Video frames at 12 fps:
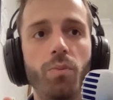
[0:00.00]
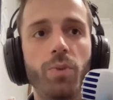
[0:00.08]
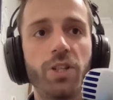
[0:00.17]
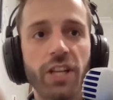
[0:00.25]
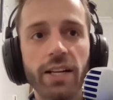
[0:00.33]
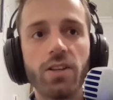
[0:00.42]

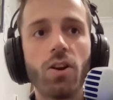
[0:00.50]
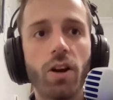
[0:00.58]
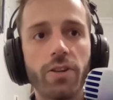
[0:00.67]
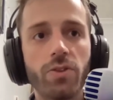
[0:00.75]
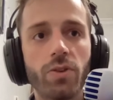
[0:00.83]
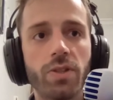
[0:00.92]
Projected
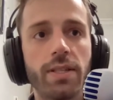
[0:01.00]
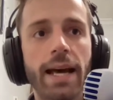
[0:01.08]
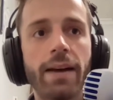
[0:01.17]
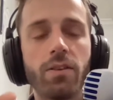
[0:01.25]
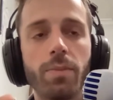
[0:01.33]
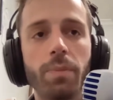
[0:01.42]
audio sources
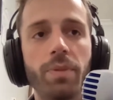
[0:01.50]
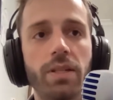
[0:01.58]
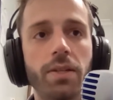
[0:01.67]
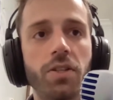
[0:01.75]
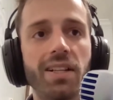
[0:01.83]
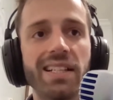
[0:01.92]
have to be
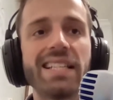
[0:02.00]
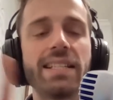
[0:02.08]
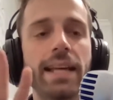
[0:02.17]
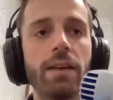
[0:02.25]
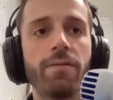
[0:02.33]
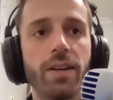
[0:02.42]
positioned at least
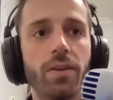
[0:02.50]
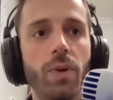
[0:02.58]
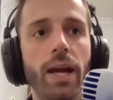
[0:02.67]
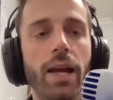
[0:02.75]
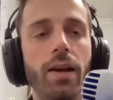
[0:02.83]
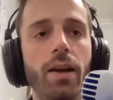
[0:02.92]
10 feet
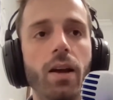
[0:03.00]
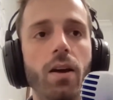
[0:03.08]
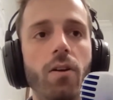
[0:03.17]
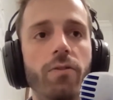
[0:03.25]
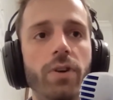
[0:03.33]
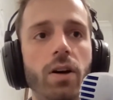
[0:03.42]
away
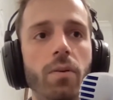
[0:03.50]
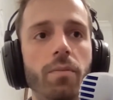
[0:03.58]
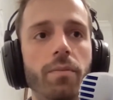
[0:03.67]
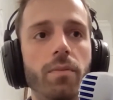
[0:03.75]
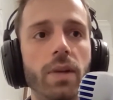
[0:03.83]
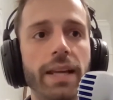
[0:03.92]

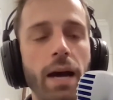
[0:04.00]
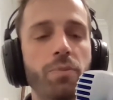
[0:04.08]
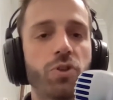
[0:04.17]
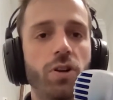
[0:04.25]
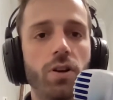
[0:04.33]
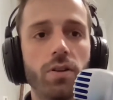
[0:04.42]
from
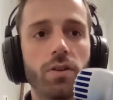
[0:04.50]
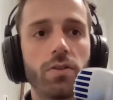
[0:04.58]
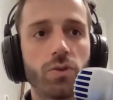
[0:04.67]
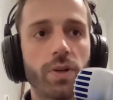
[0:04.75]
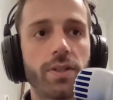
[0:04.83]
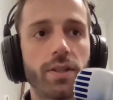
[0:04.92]
capture
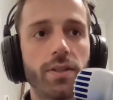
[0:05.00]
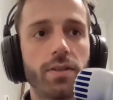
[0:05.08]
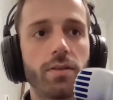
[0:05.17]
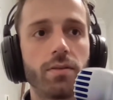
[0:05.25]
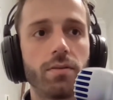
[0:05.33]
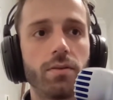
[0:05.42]

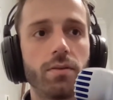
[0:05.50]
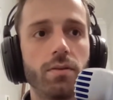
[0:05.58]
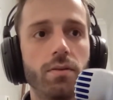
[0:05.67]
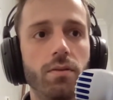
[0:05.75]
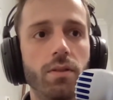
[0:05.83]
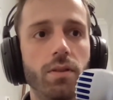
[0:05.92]
sources
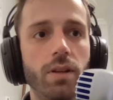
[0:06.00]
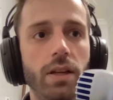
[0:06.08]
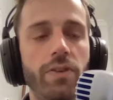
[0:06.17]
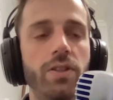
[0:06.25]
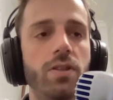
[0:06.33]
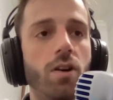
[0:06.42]

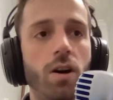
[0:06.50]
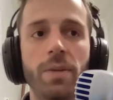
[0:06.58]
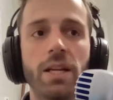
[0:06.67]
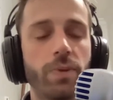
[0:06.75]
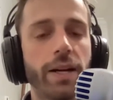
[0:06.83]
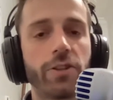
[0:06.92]
if it's an
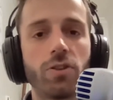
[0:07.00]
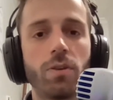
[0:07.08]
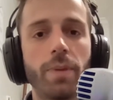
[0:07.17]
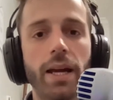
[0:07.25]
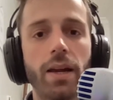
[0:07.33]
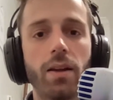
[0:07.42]
omnidirectional
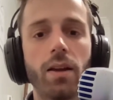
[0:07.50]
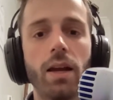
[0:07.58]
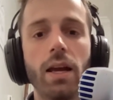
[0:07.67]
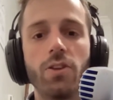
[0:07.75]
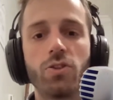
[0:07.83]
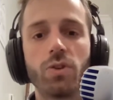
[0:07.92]
mic.
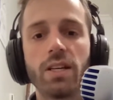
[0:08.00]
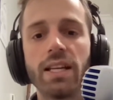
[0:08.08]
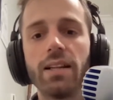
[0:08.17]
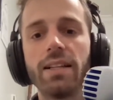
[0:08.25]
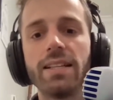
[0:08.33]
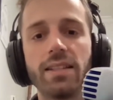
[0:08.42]
So you
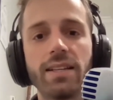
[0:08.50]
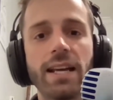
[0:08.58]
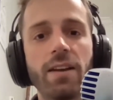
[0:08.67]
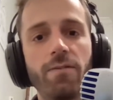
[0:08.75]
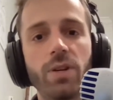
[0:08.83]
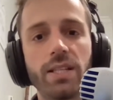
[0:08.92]
need at least a
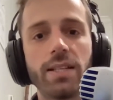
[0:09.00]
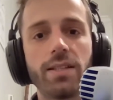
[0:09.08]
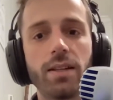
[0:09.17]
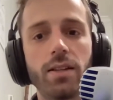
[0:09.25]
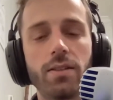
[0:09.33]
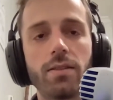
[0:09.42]
10-foot
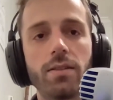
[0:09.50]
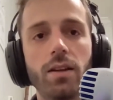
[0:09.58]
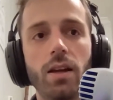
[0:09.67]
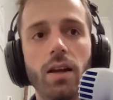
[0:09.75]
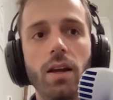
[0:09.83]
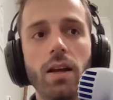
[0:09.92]
distance.
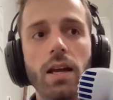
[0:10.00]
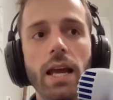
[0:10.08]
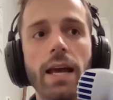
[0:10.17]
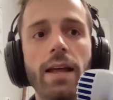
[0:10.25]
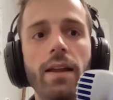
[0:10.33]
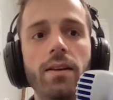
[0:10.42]

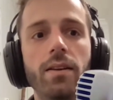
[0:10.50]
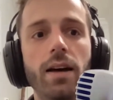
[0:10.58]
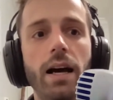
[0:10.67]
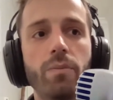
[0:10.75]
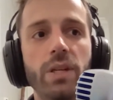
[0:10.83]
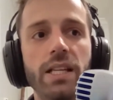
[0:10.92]
And
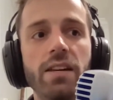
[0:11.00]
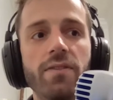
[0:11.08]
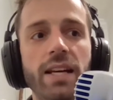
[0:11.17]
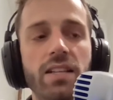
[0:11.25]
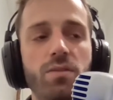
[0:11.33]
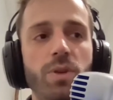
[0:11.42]
I believe
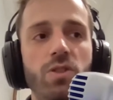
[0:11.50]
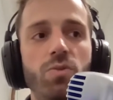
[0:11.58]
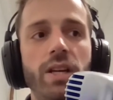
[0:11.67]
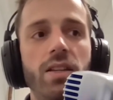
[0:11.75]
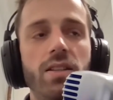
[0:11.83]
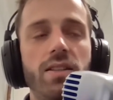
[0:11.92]
that's
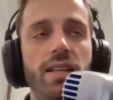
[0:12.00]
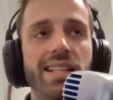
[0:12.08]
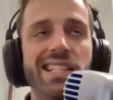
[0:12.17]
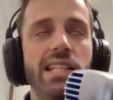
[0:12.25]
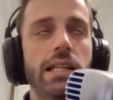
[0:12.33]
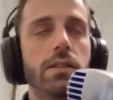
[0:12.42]
between
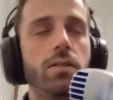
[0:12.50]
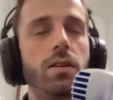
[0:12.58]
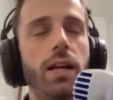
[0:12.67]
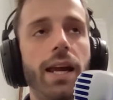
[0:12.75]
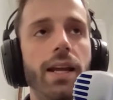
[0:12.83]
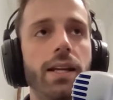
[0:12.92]
60 to
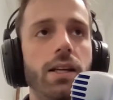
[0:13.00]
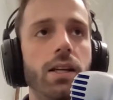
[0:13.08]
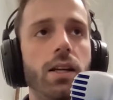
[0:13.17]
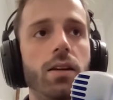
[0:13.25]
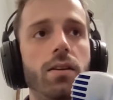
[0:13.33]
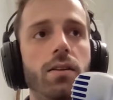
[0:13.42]

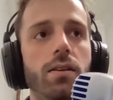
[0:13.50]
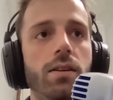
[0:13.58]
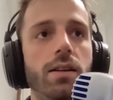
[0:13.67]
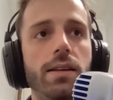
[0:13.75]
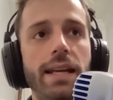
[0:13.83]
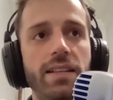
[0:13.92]
80
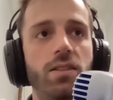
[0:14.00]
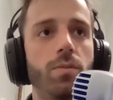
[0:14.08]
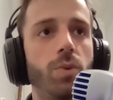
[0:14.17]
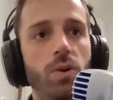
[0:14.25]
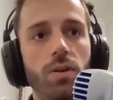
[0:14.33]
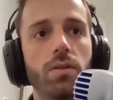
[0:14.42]

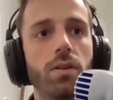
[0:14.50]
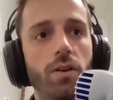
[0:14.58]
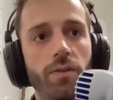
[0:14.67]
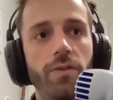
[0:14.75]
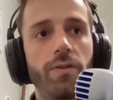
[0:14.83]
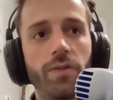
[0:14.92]
decibel
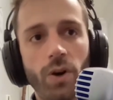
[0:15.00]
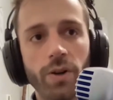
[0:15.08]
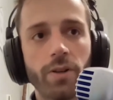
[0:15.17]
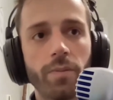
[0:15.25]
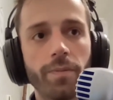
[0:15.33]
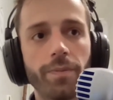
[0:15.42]
of
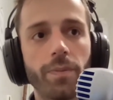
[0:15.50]
volume.